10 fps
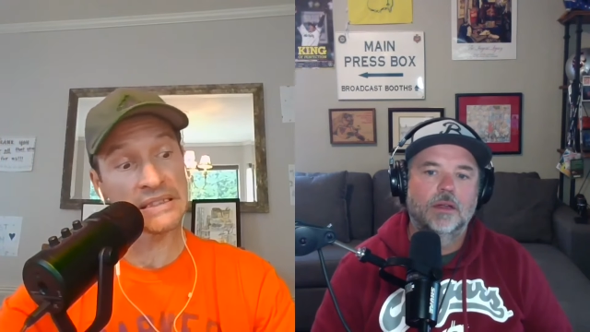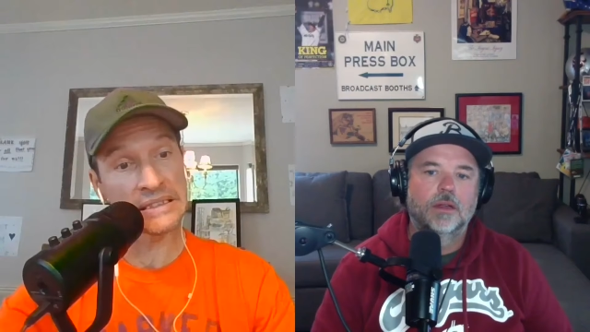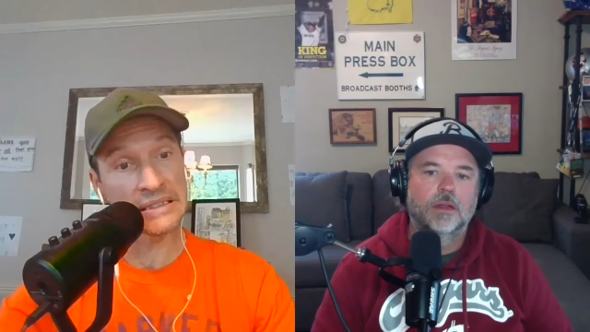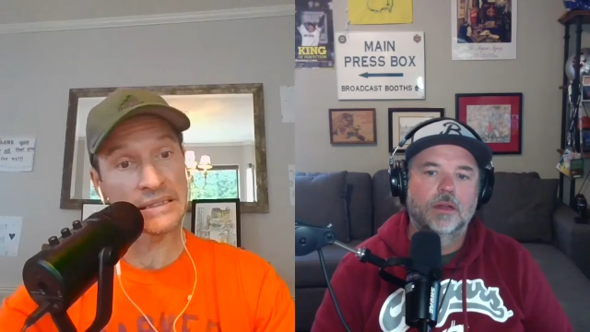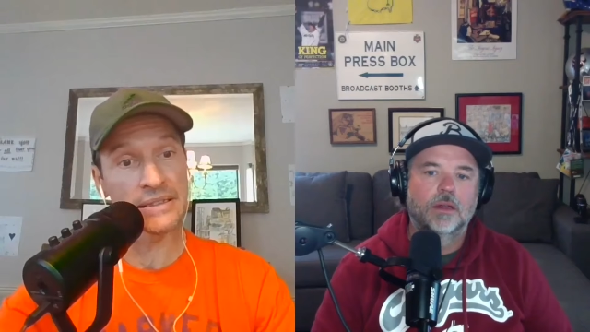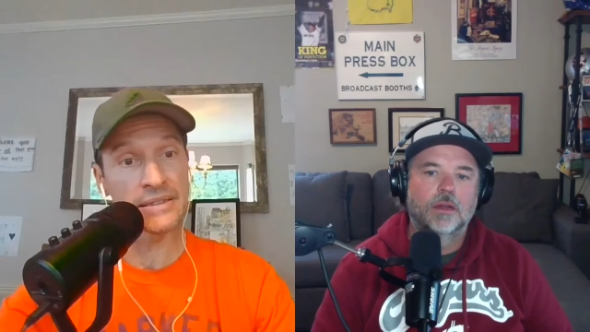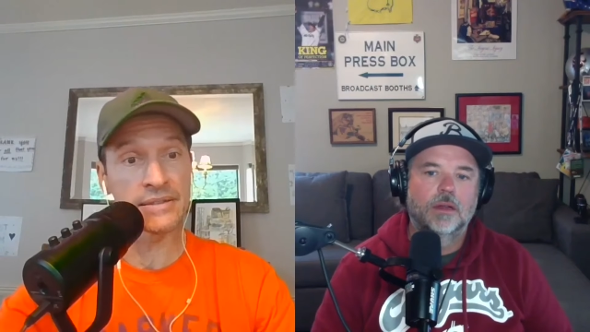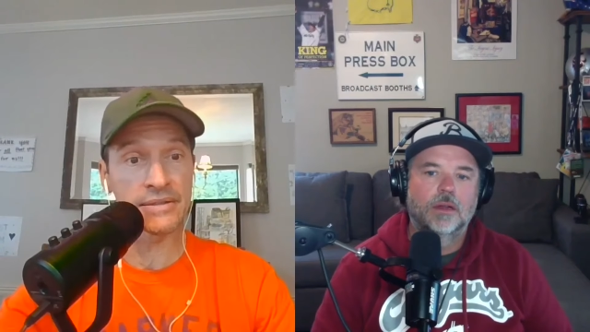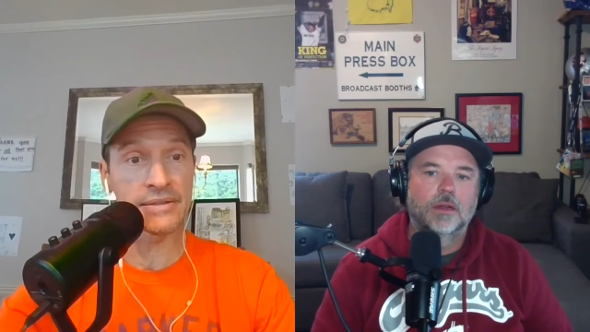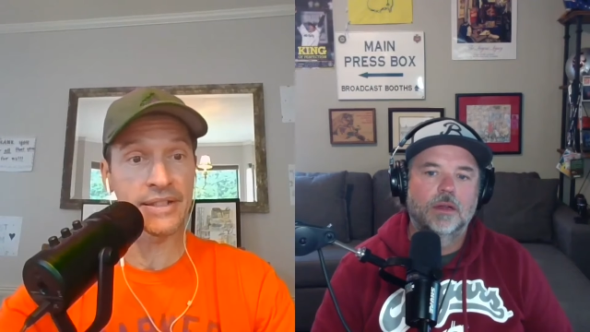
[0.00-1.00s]
Speaker 1: Mm, are
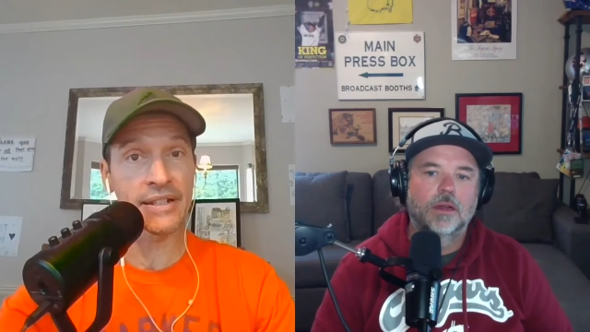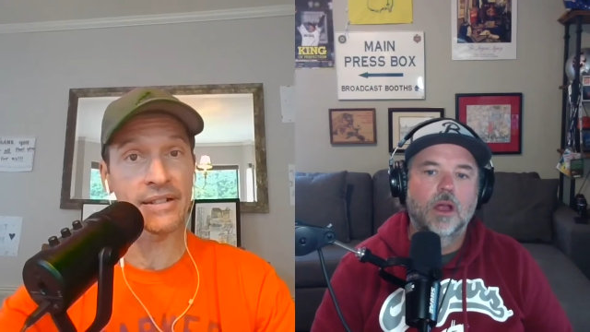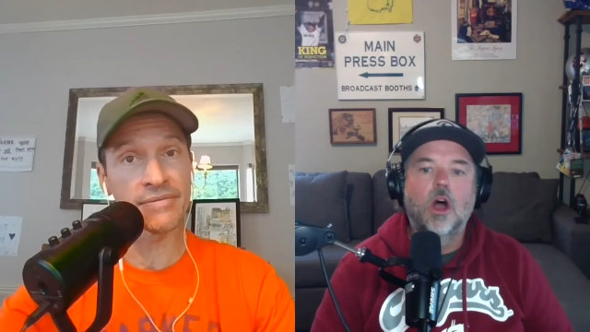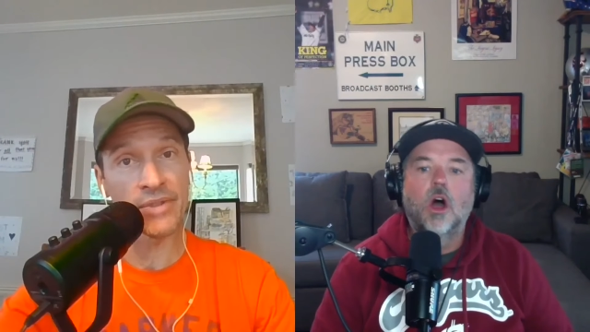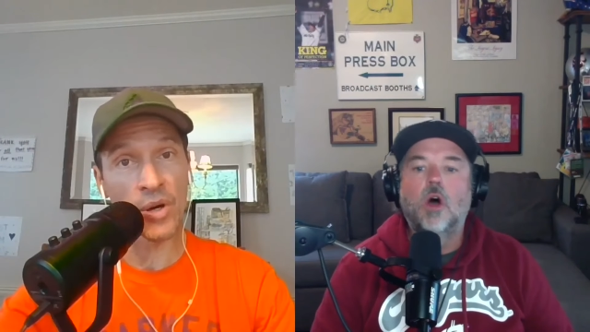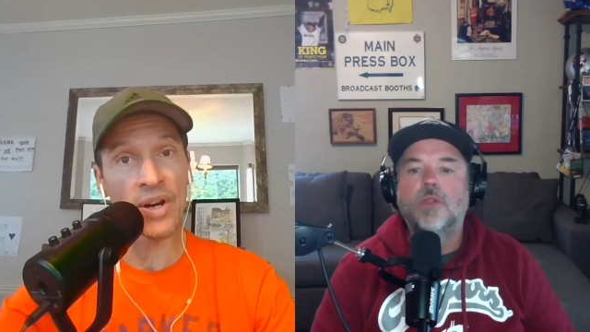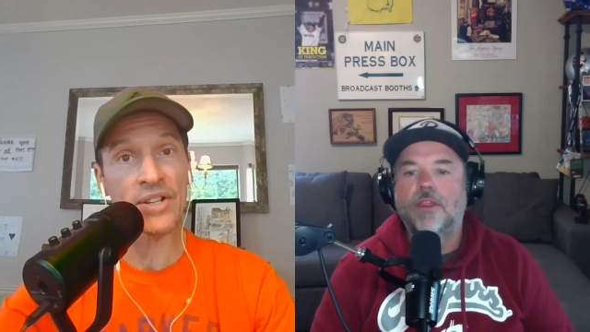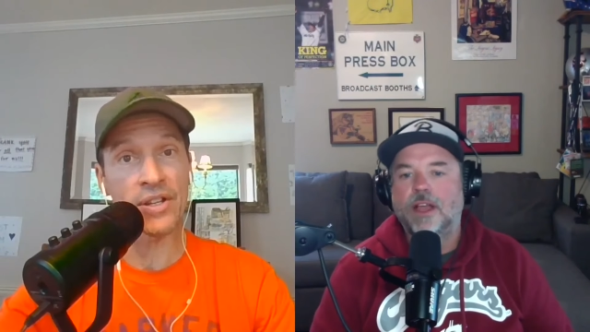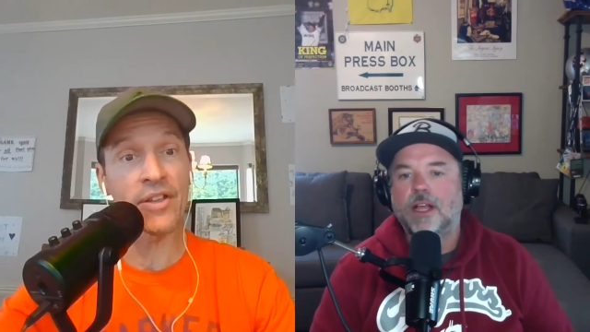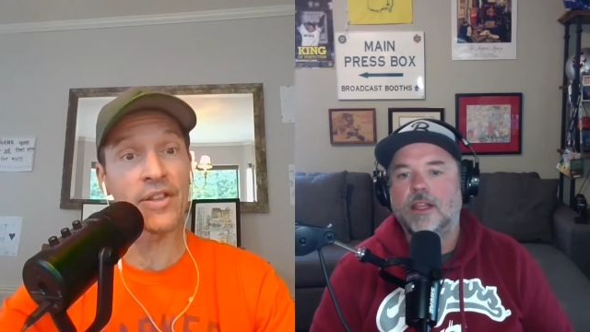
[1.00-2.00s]
they gonna? Oh, they think a,